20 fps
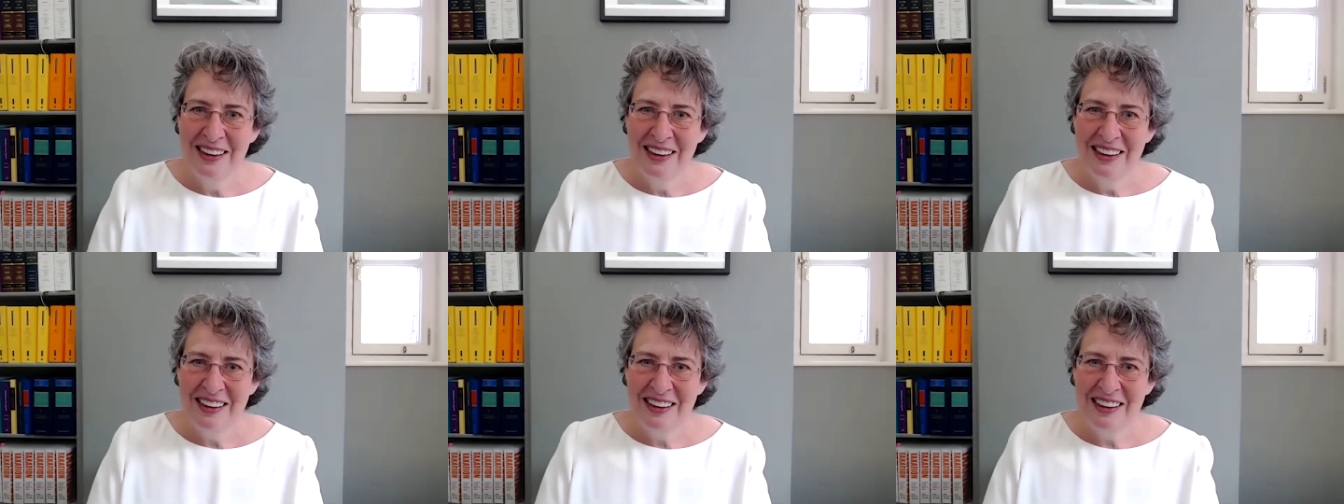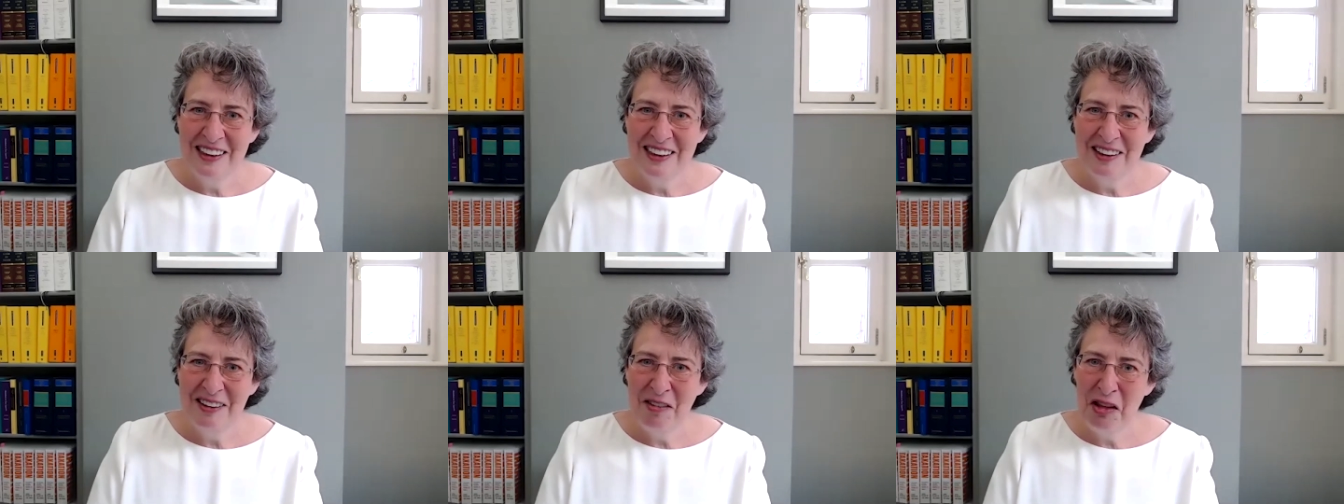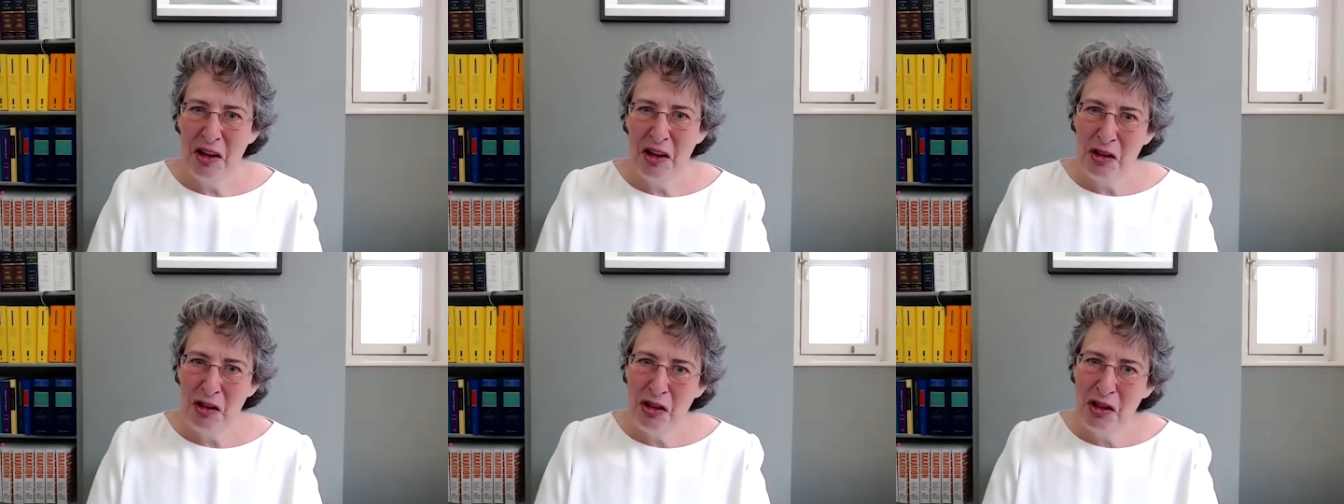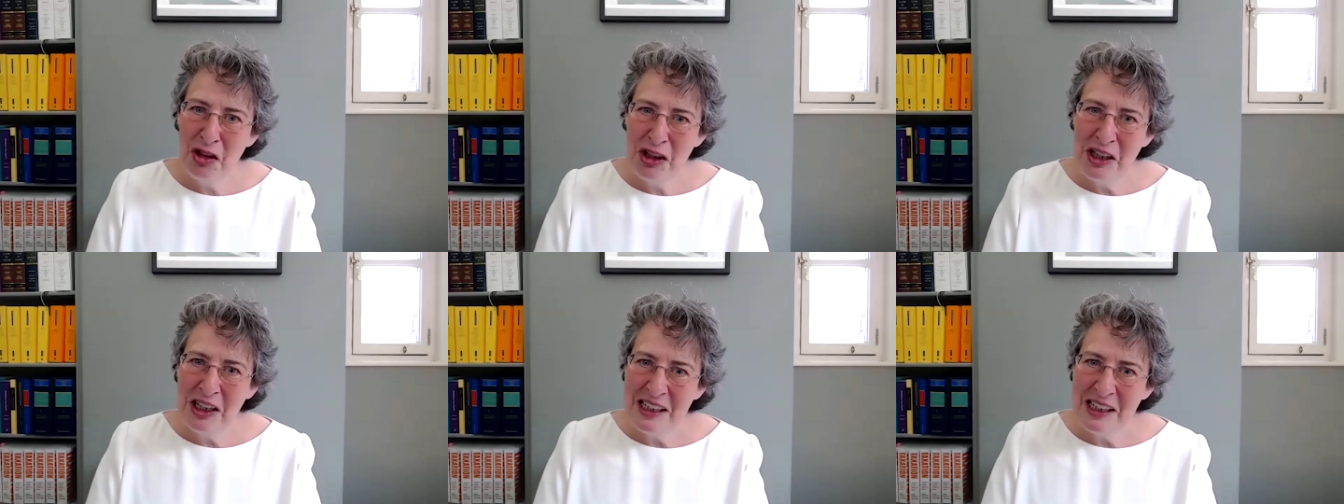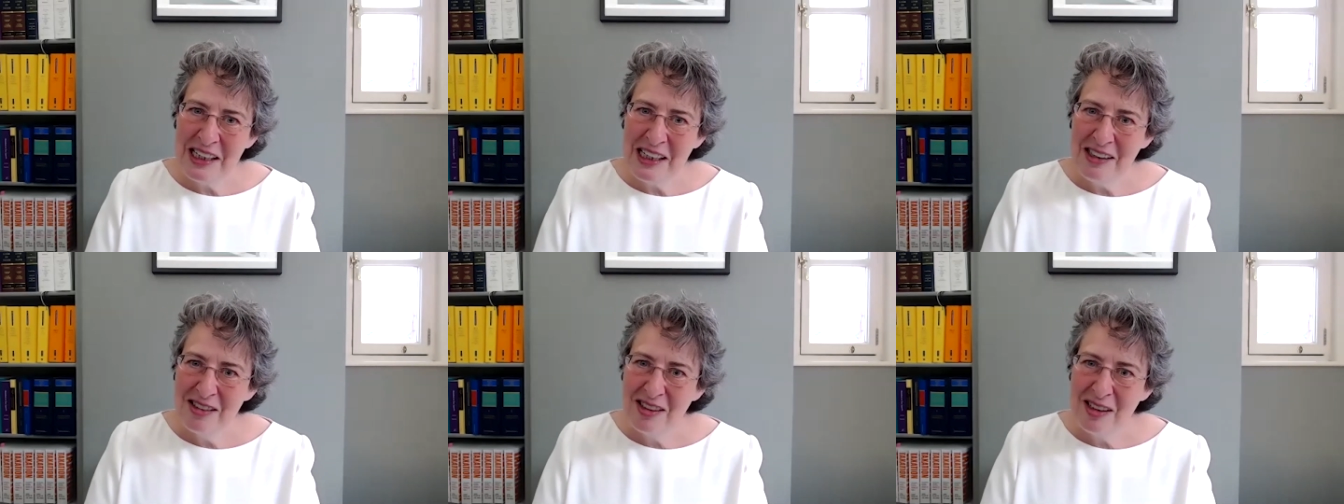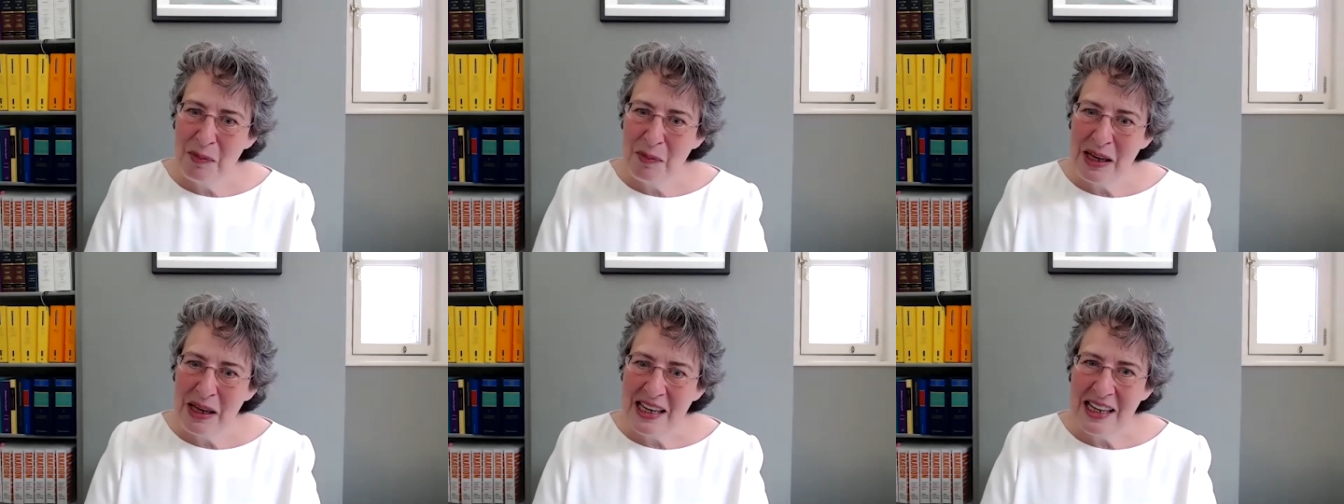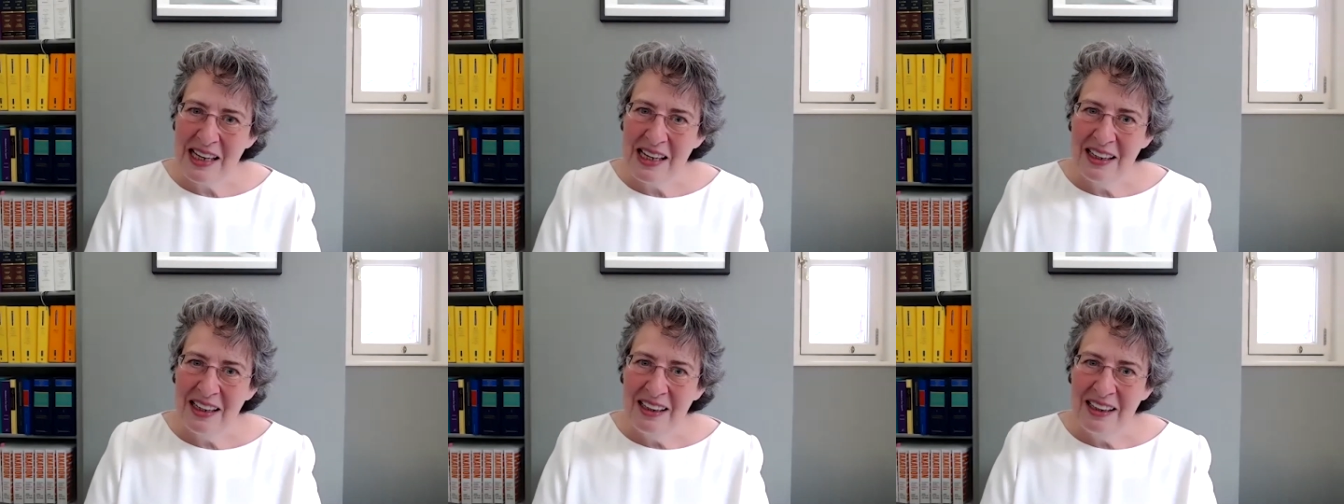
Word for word: hmm. uh, than, than it needs to be.